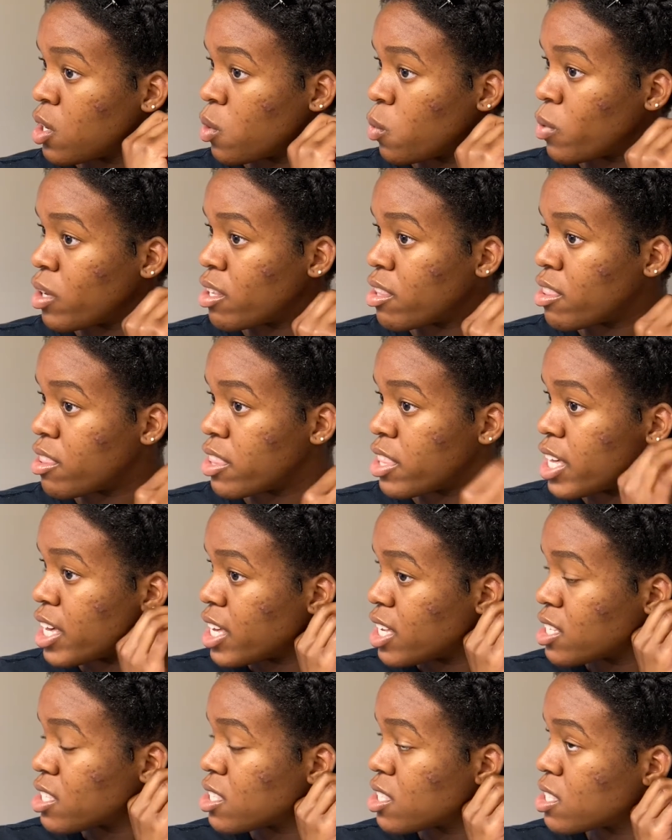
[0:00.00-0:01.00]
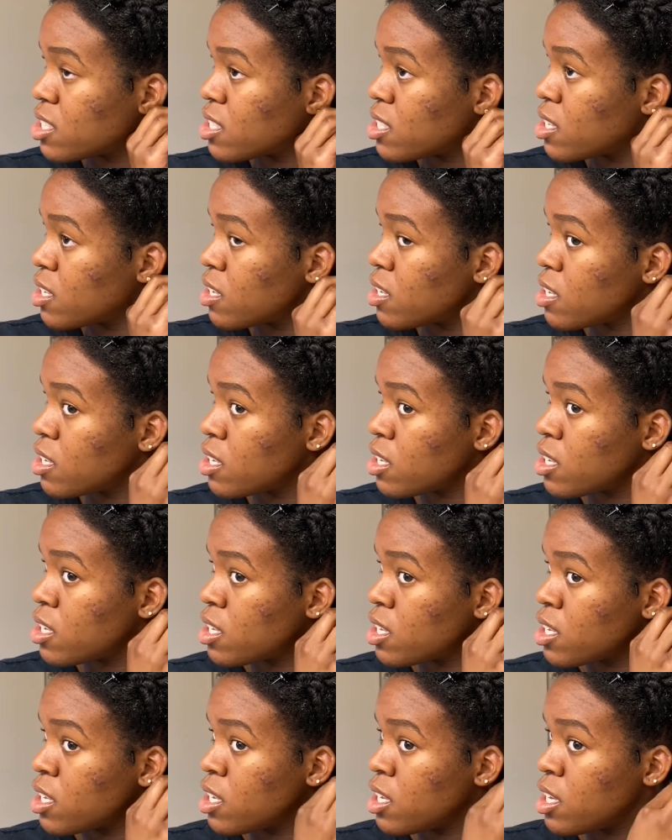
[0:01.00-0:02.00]
with this
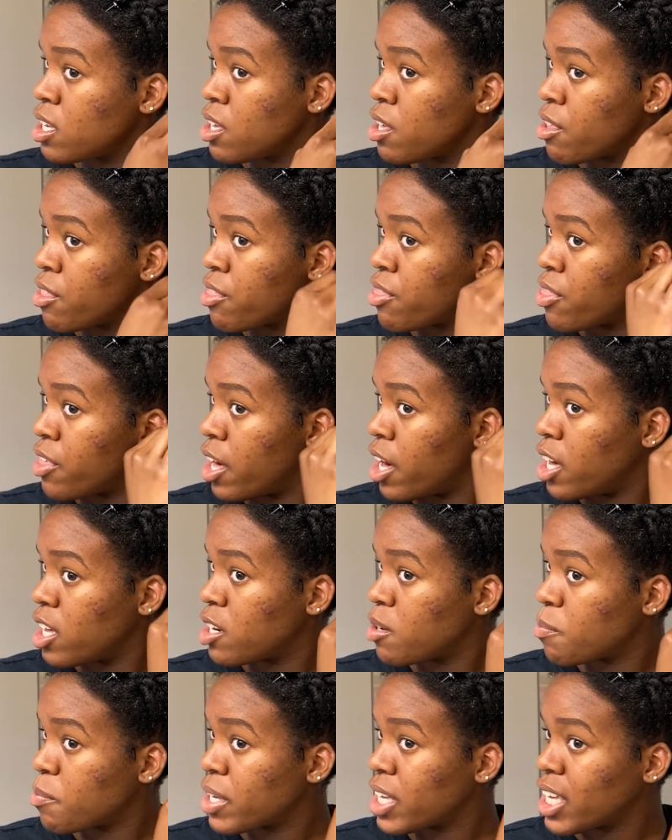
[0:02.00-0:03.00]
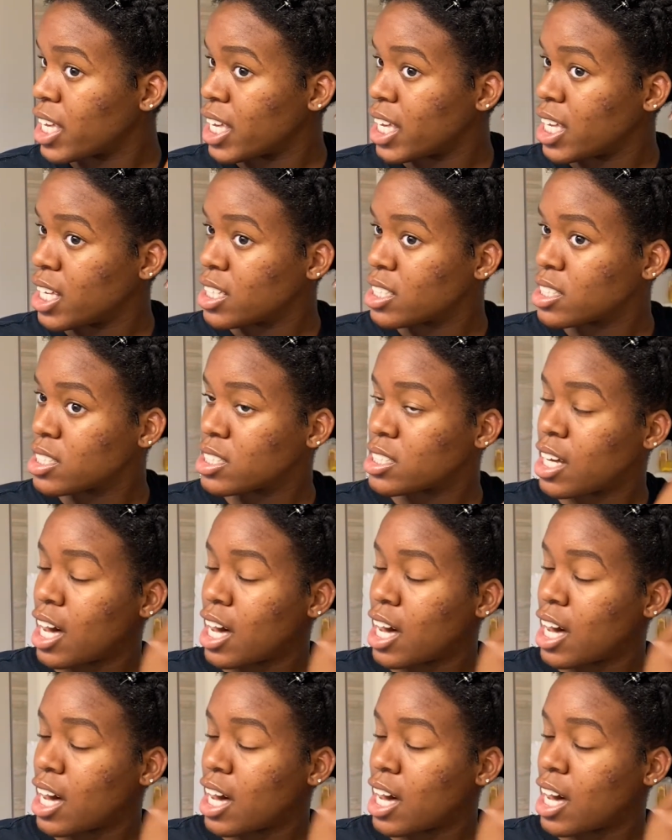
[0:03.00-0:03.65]
third piece.